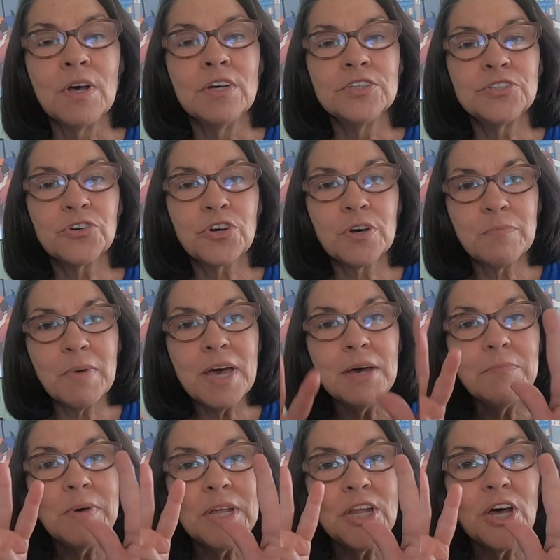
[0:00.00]
So
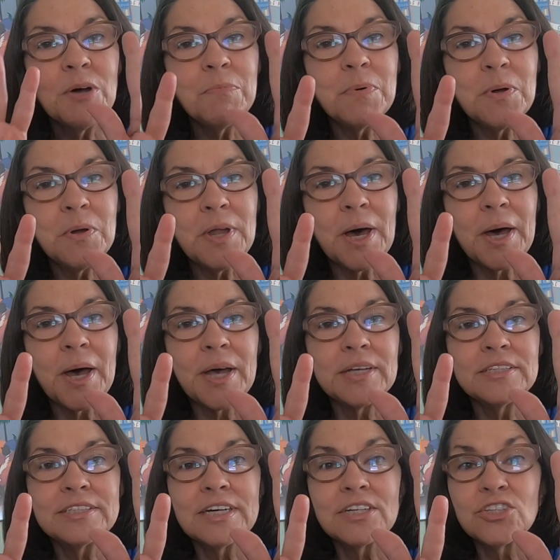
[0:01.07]
commandment number 9
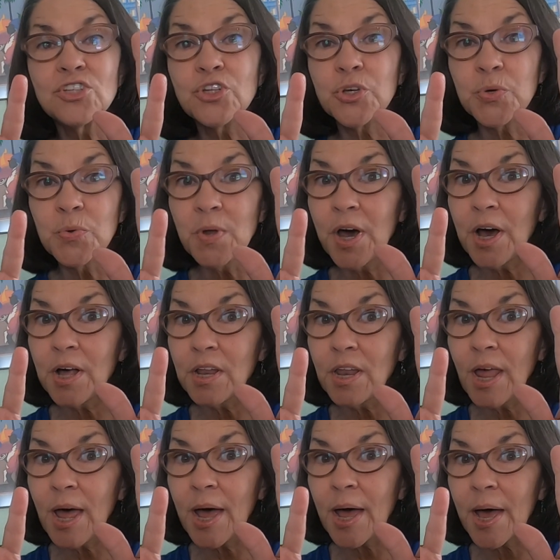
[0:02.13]
says, do not
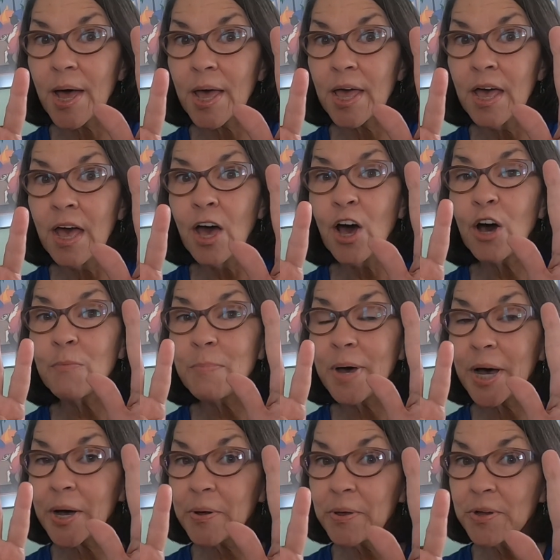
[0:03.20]
lie
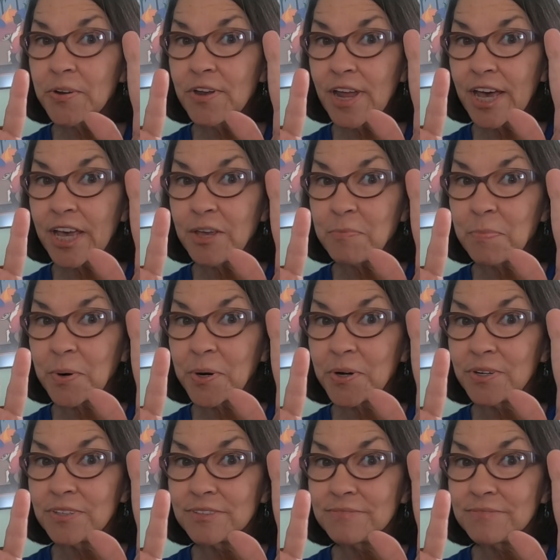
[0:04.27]
about your neighbor.